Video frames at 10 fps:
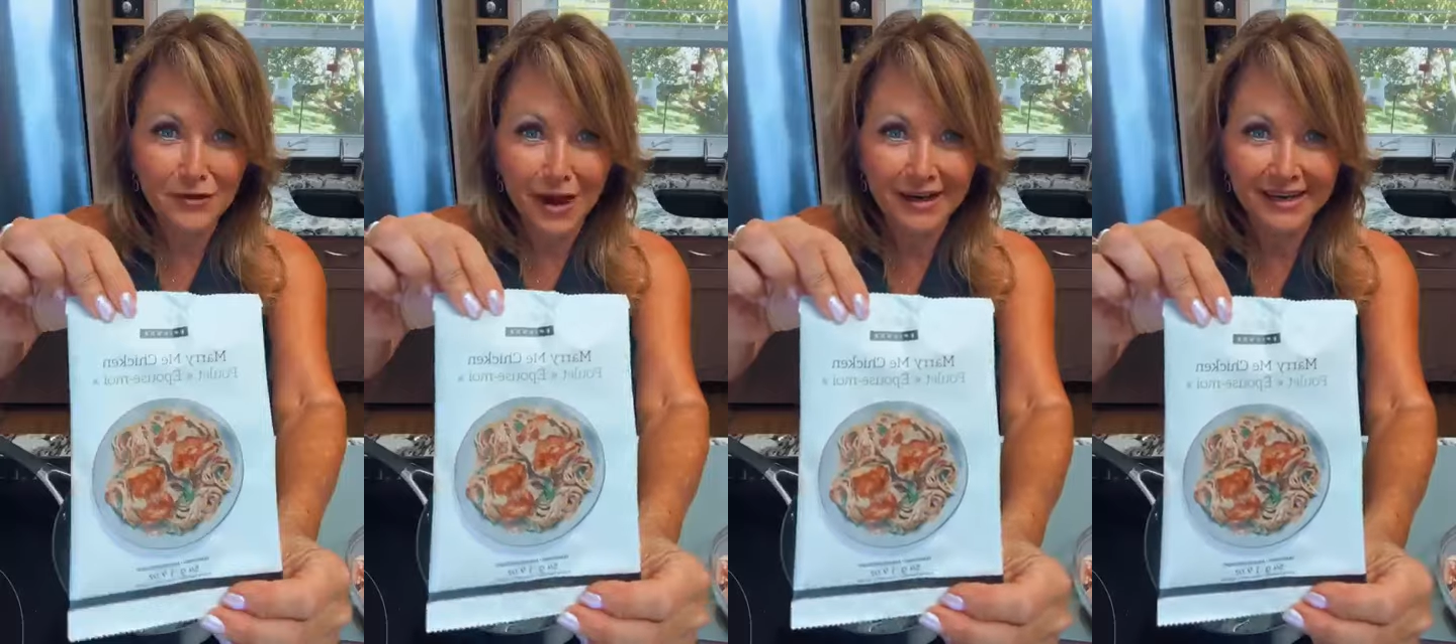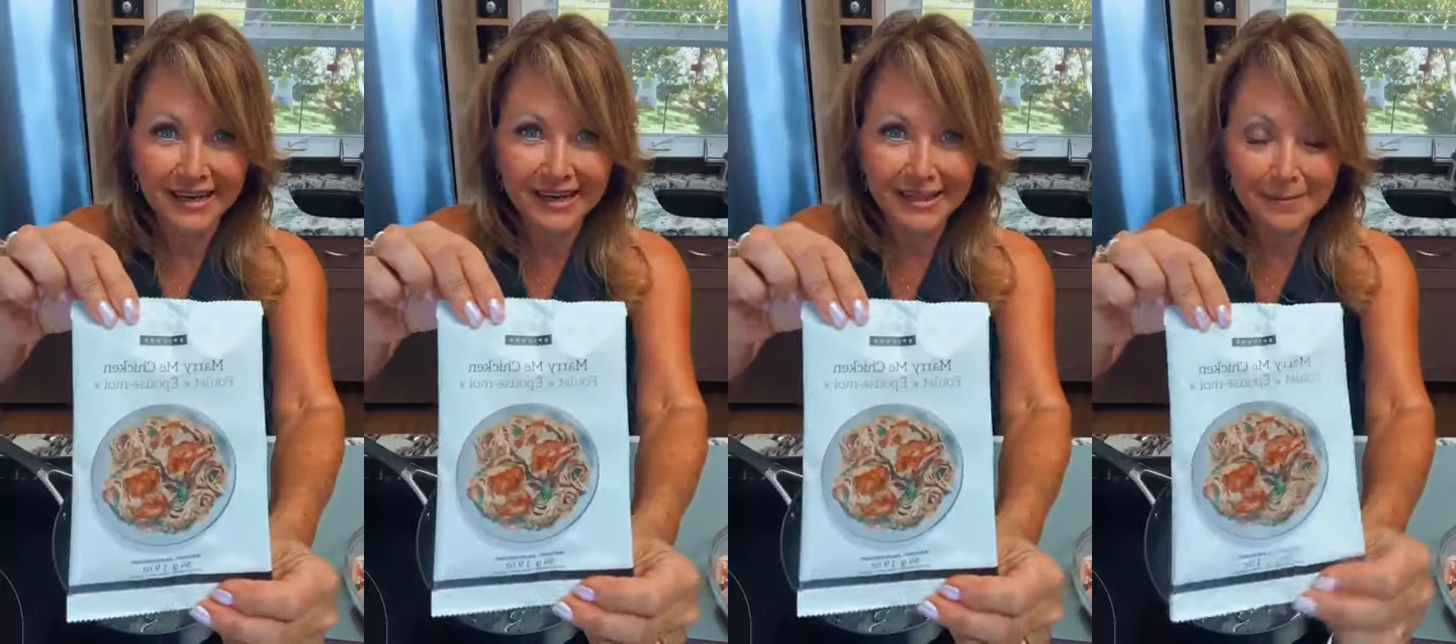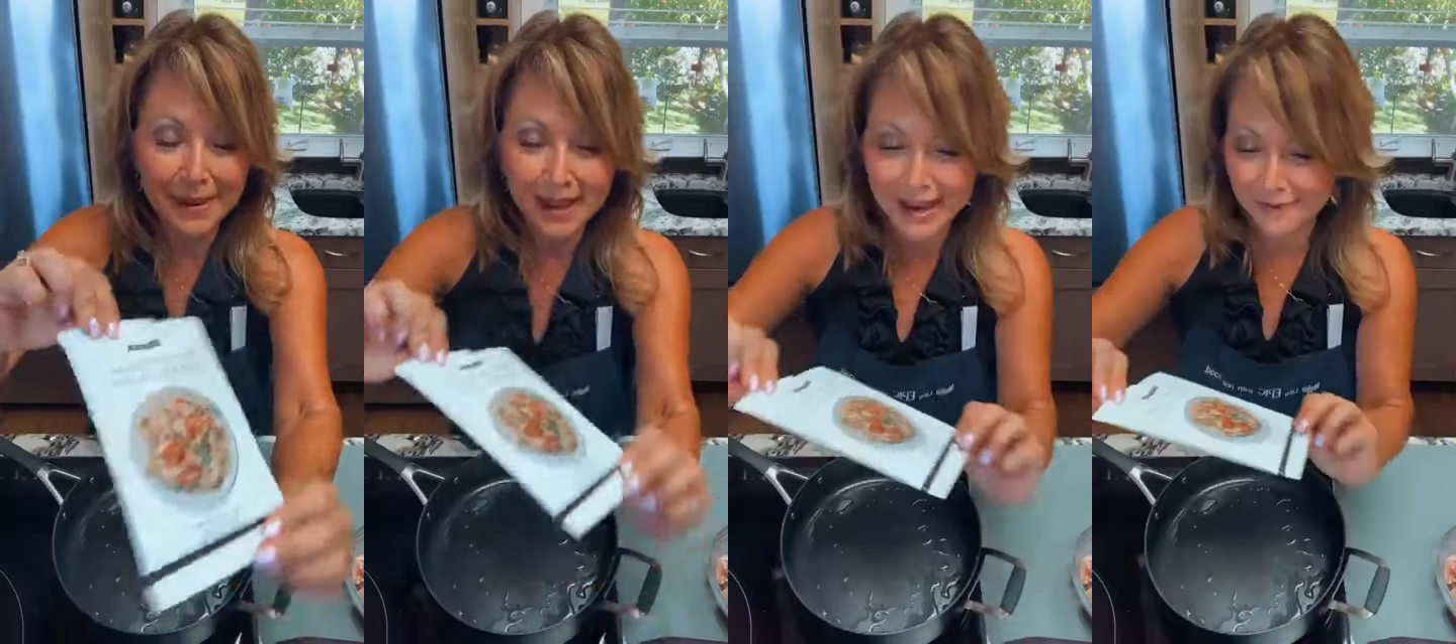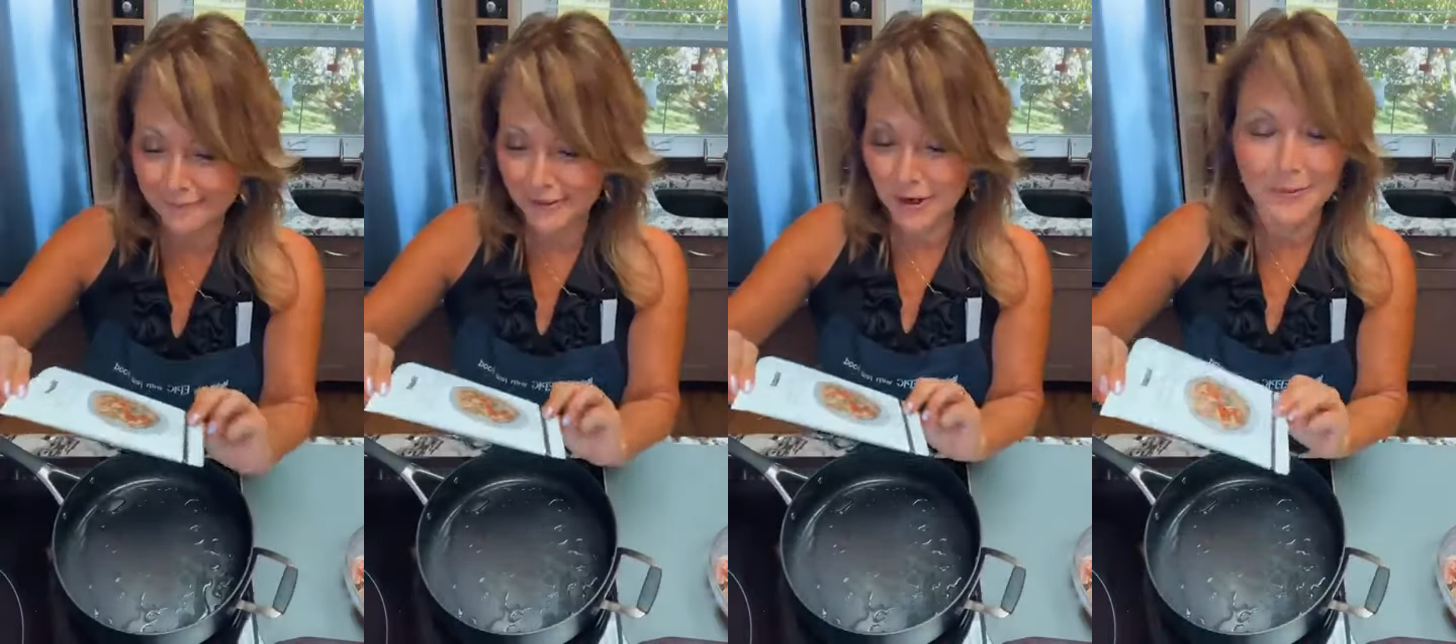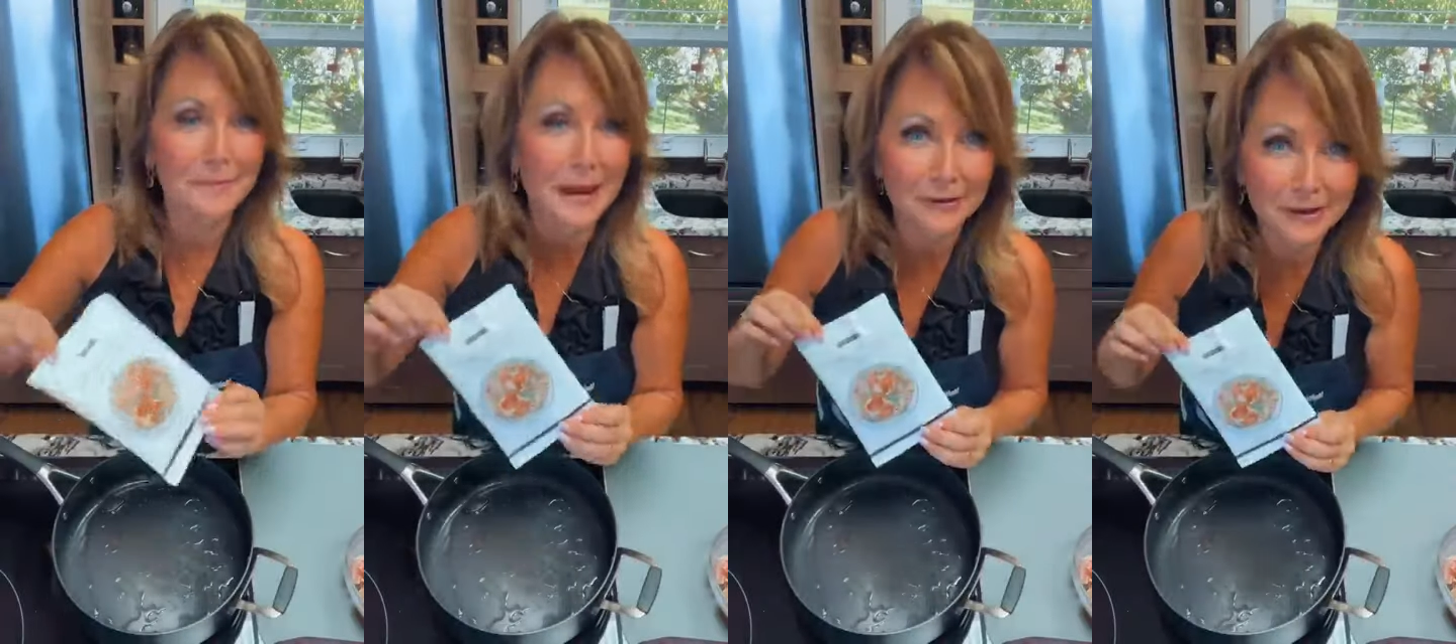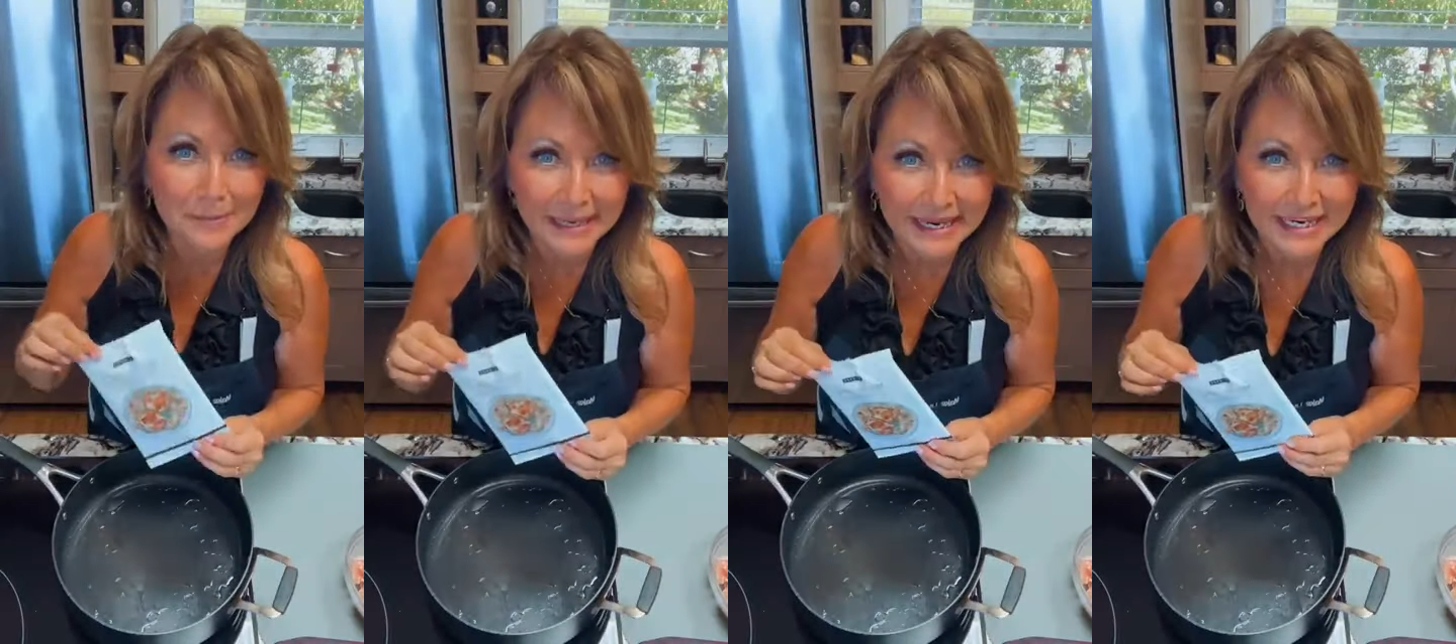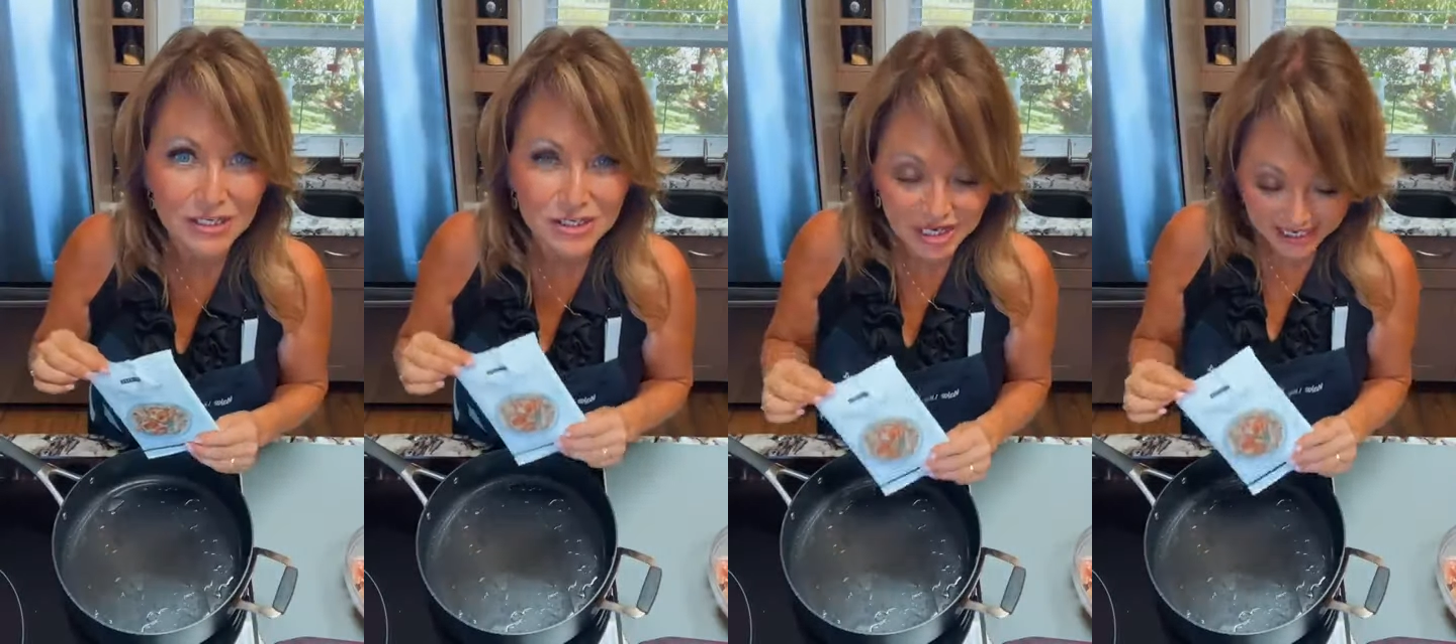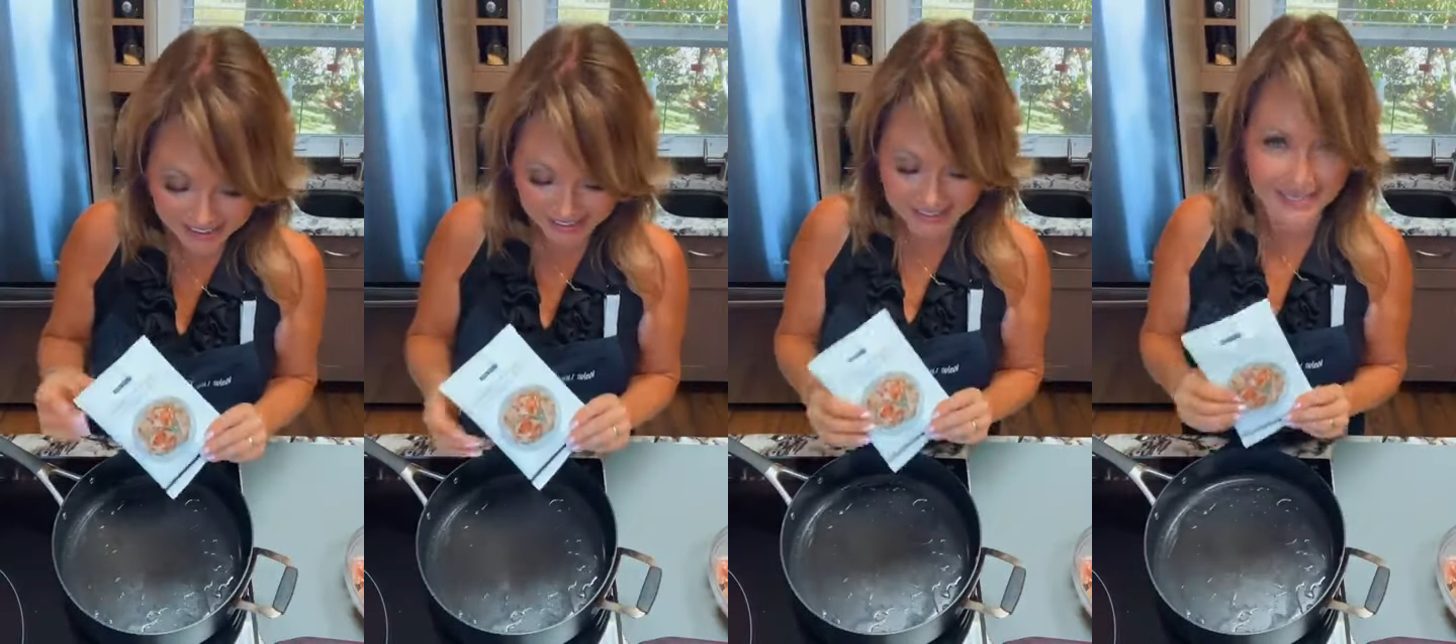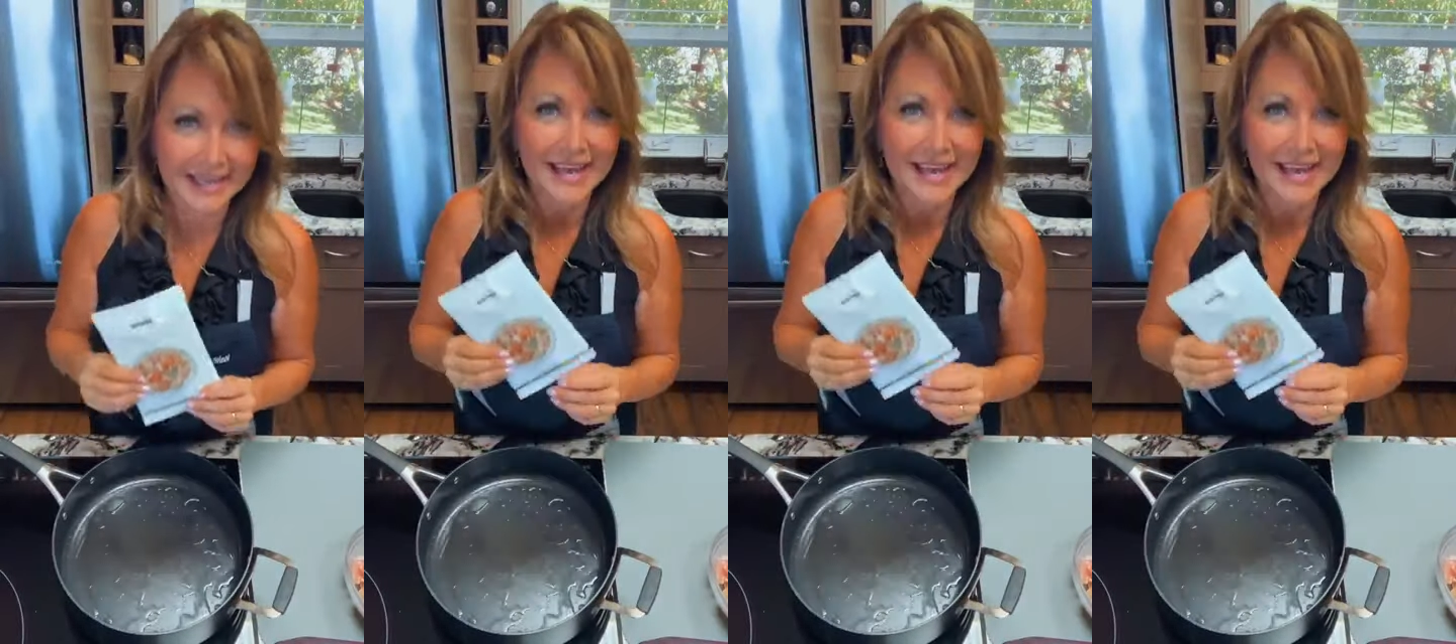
we've got it in the bag with our Marry Me Chicken.